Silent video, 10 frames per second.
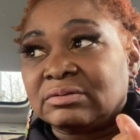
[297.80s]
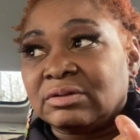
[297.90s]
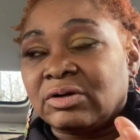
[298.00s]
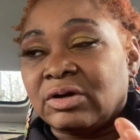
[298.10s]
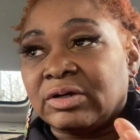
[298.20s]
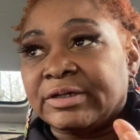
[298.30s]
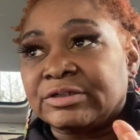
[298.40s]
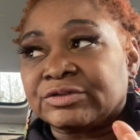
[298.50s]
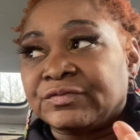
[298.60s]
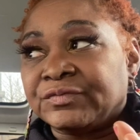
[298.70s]
her
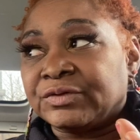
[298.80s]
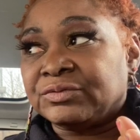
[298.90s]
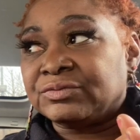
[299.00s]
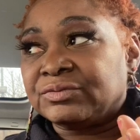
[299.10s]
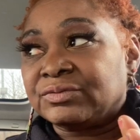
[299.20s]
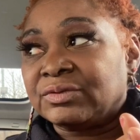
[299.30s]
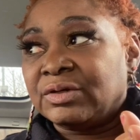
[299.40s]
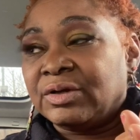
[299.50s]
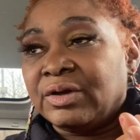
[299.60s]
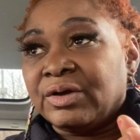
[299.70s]
interview,
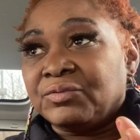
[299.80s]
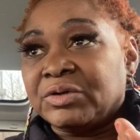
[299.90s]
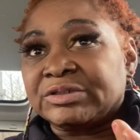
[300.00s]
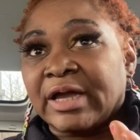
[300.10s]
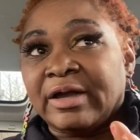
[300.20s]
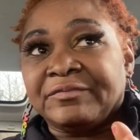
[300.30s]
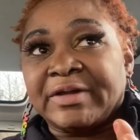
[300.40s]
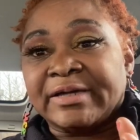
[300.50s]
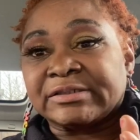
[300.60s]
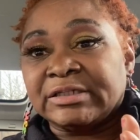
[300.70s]
which I have
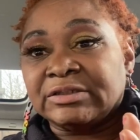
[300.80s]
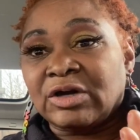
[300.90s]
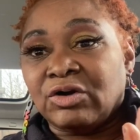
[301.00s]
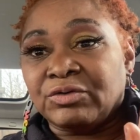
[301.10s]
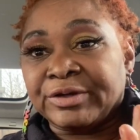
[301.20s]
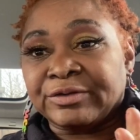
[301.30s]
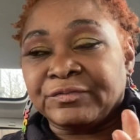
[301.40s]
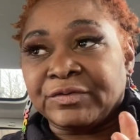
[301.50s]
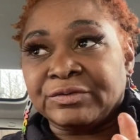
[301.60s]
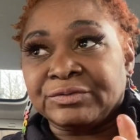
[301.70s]
not seen the whole
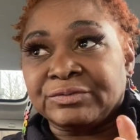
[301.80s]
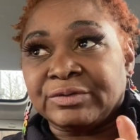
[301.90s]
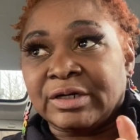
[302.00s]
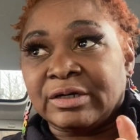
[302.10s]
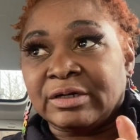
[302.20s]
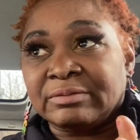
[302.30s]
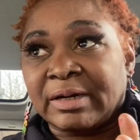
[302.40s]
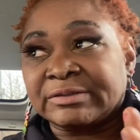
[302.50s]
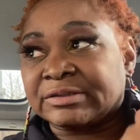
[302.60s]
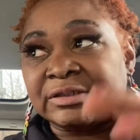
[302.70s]
interview. I
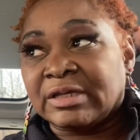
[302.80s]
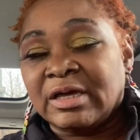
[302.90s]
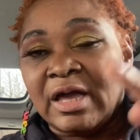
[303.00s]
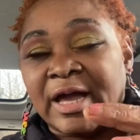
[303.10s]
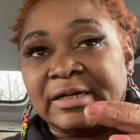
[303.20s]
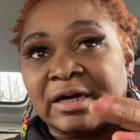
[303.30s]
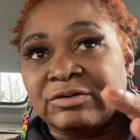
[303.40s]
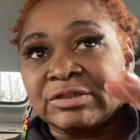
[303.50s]
only